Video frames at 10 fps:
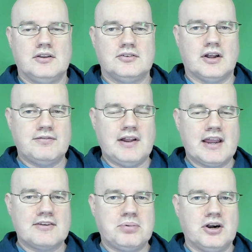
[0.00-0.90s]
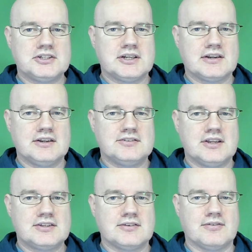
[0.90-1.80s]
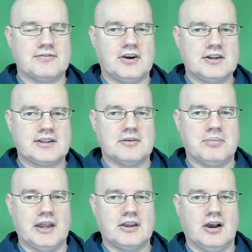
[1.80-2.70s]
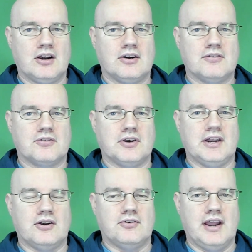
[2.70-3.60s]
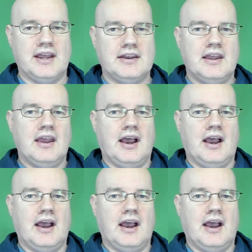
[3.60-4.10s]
So the flag of Portugal consists of a vertical bicolour of green and red,